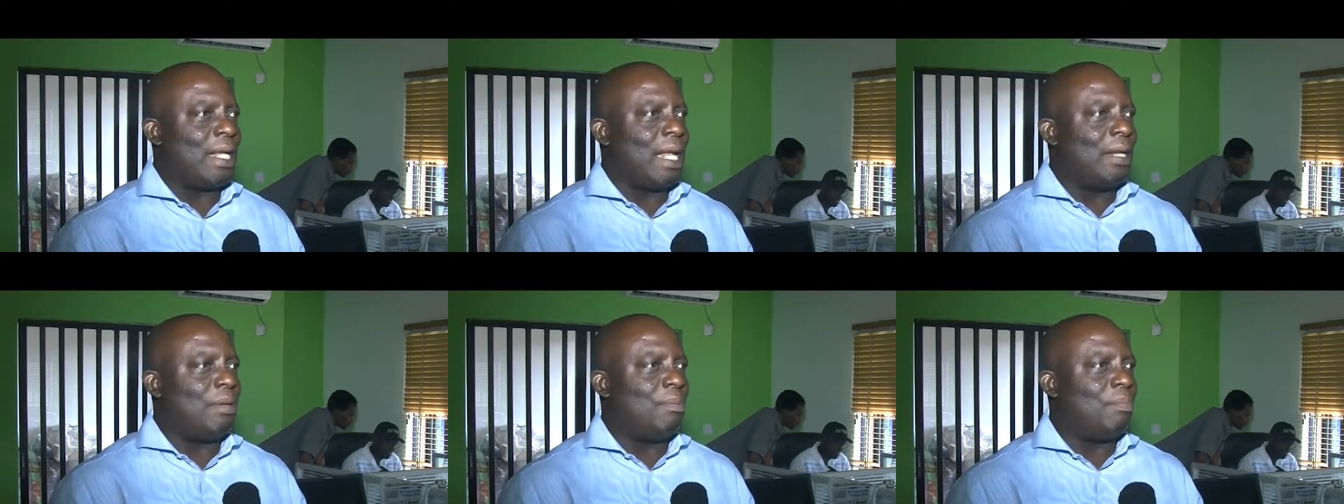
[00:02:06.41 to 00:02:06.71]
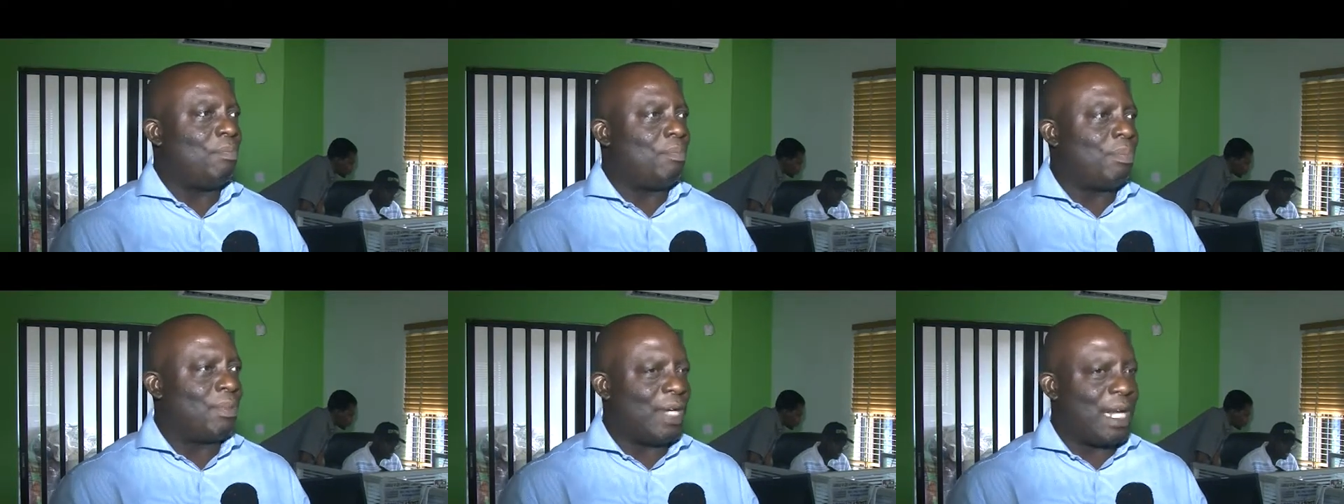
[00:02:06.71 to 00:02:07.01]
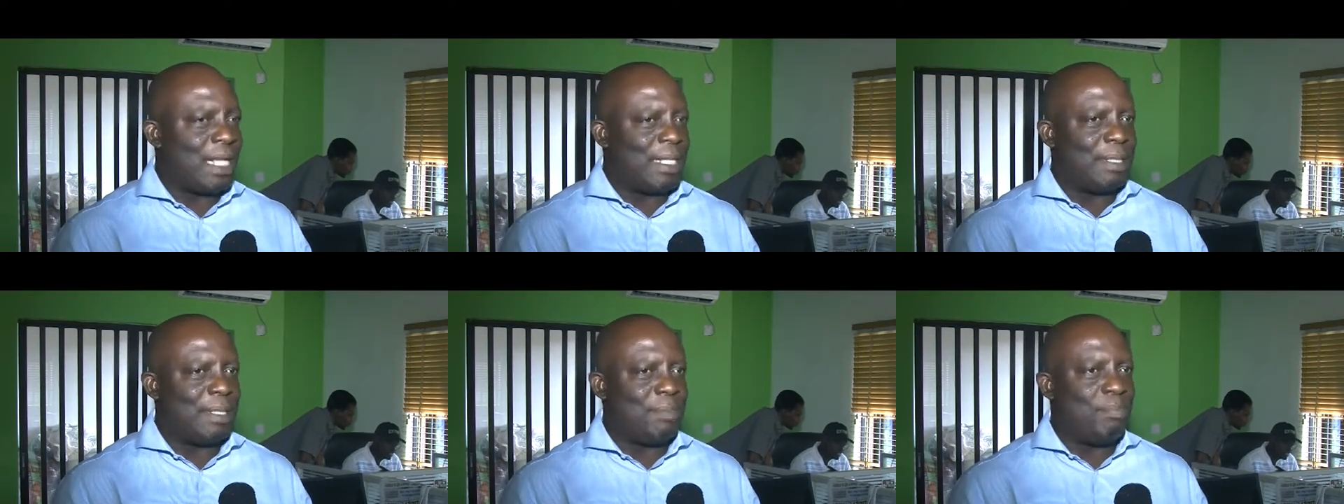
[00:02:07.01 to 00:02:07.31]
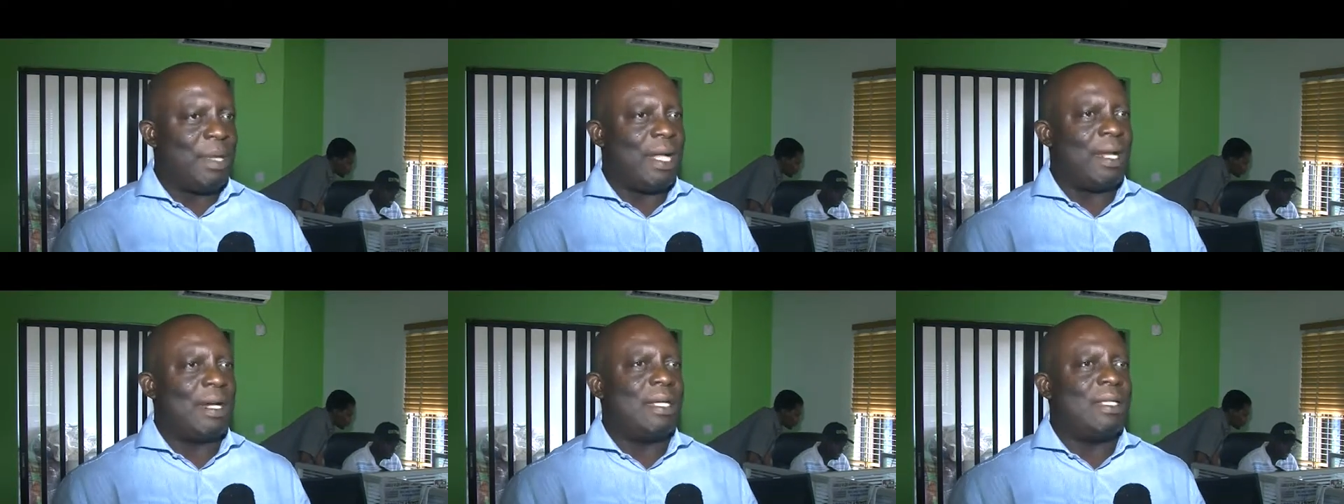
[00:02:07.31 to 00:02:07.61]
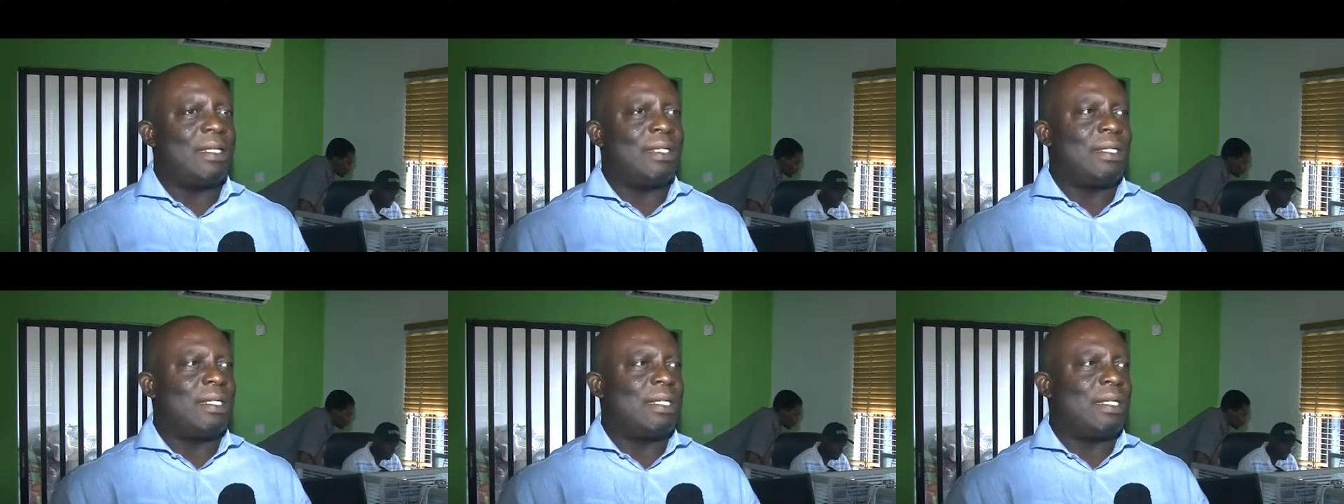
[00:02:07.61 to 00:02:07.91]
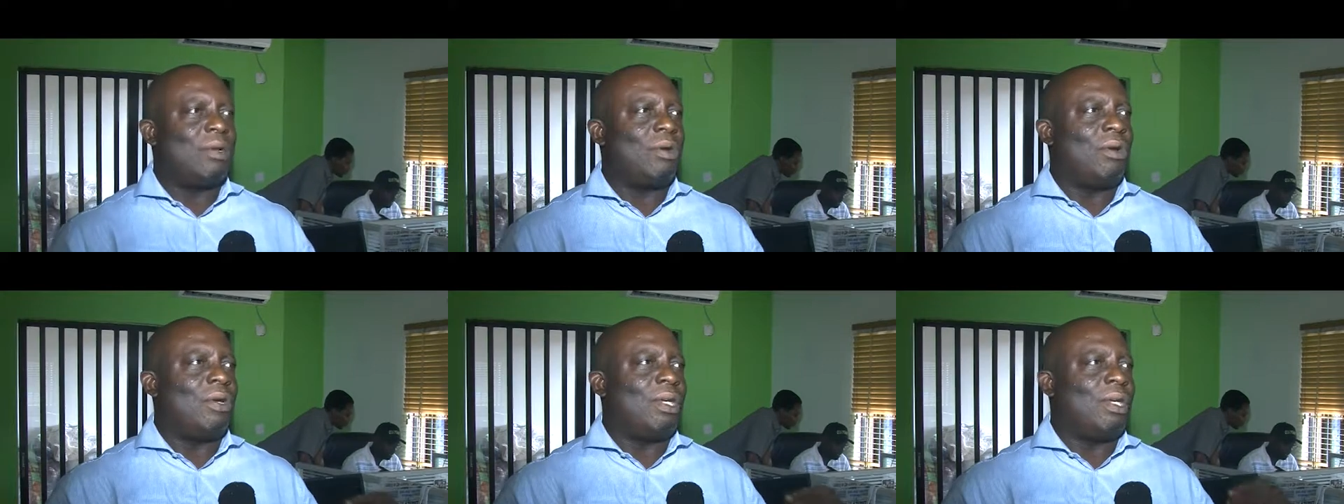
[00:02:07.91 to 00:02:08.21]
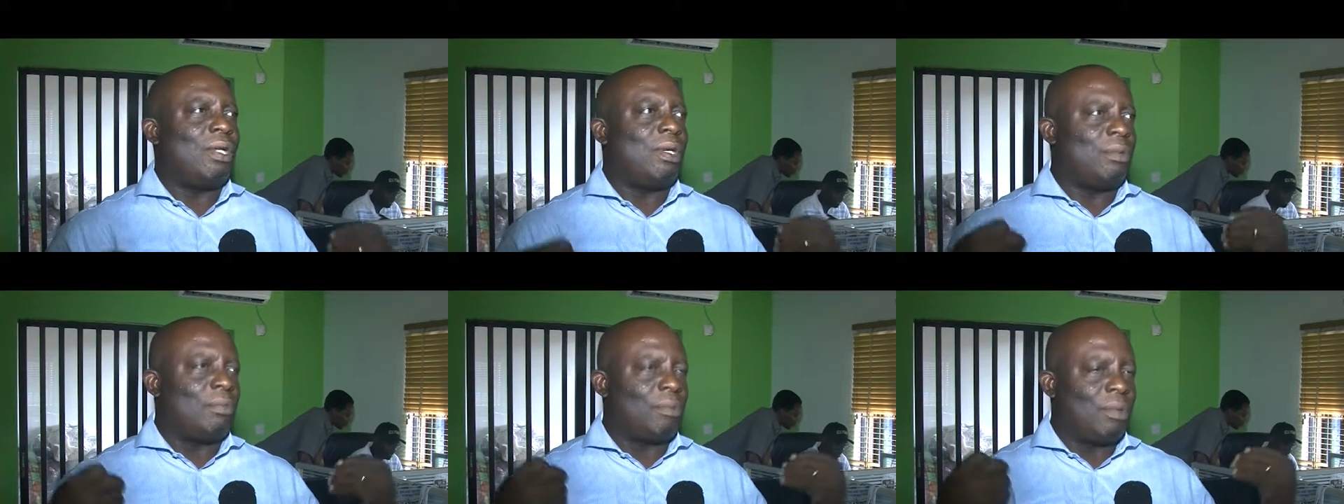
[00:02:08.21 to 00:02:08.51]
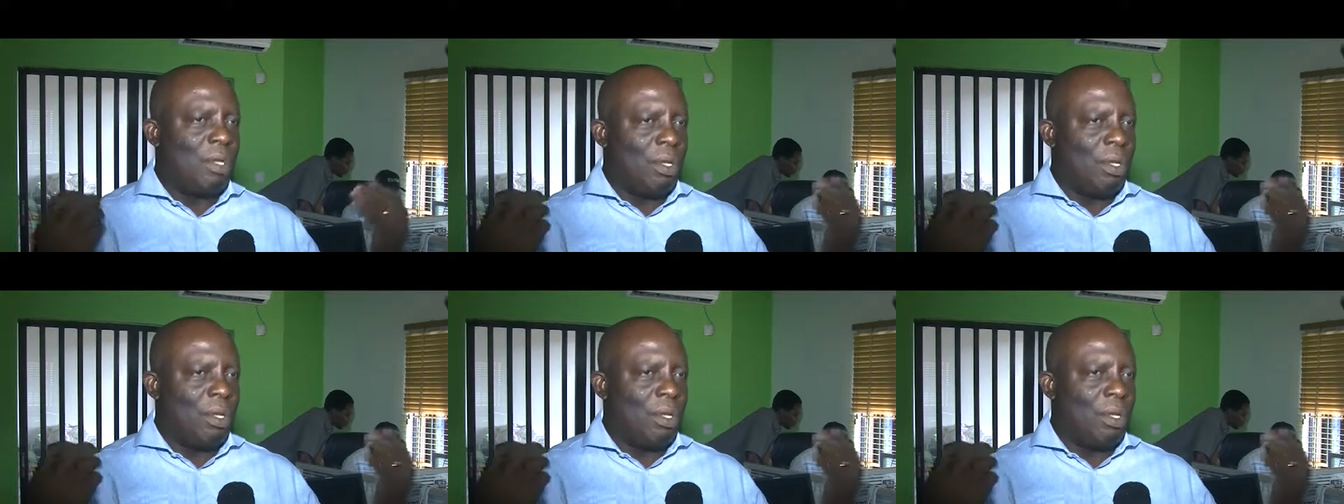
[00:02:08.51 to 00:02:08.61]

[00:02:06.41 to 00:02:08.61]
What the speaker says: and transparency on the